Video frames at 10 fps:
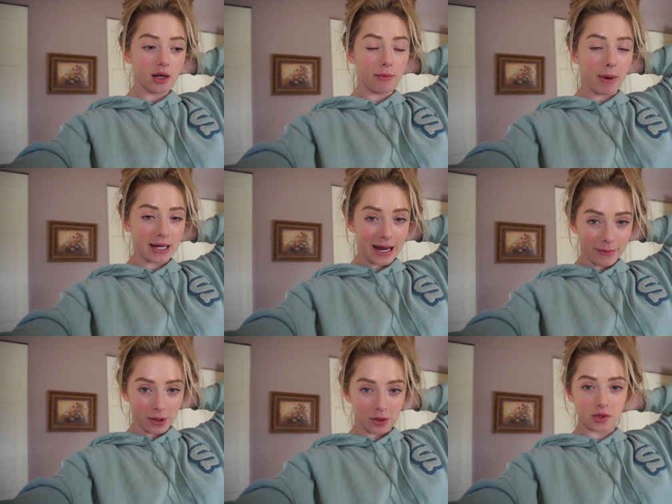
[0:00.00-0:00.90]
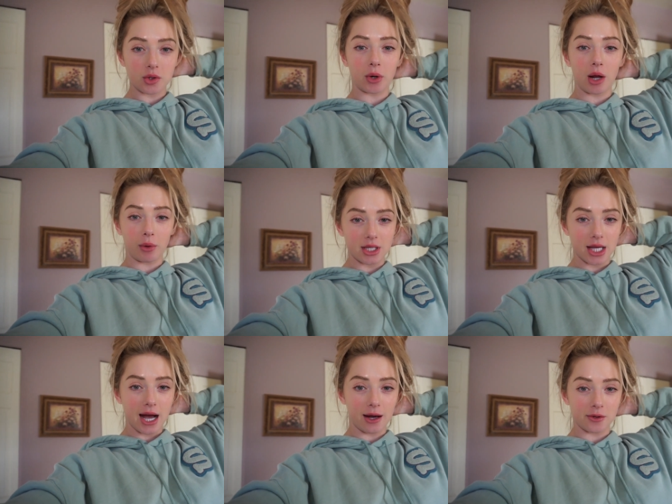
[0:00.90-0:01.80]
my neighbors when I went to
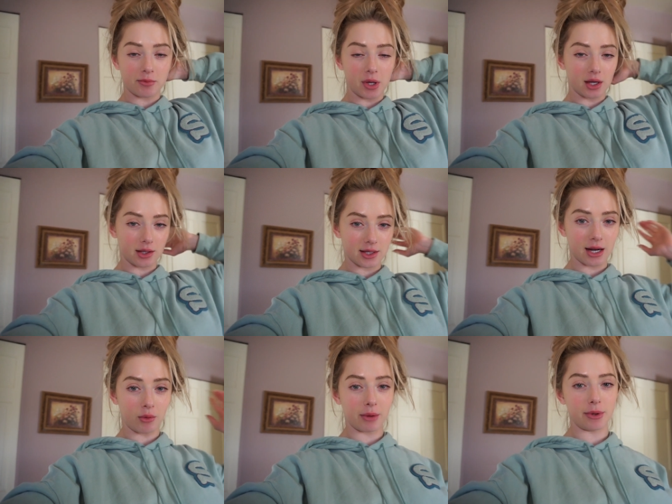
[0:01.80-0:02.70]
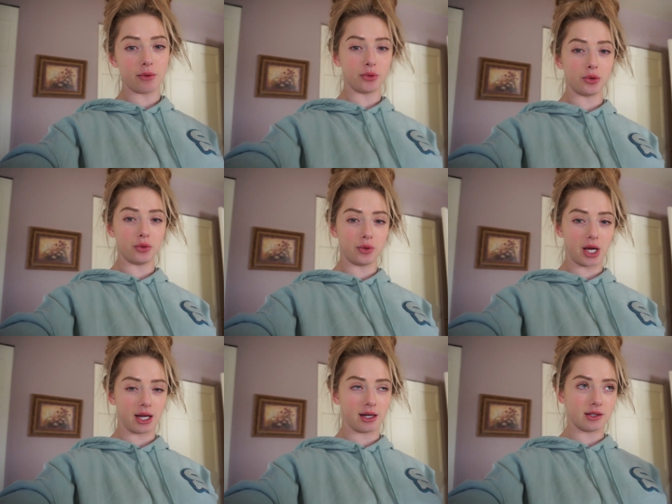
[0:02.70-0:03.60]
the house because I didn't want to be rude
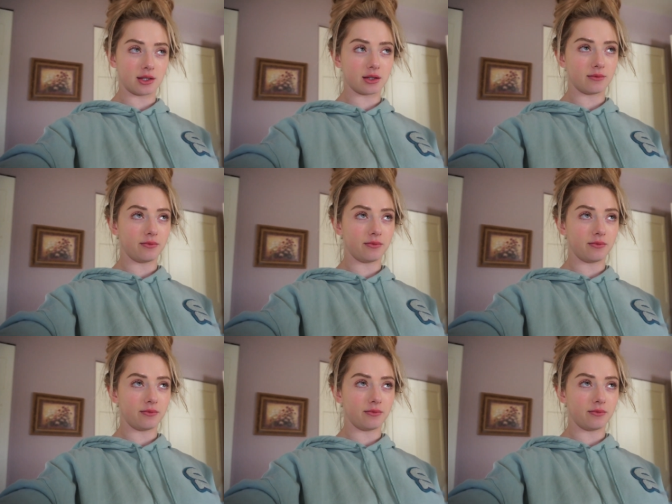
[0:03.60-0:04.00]
and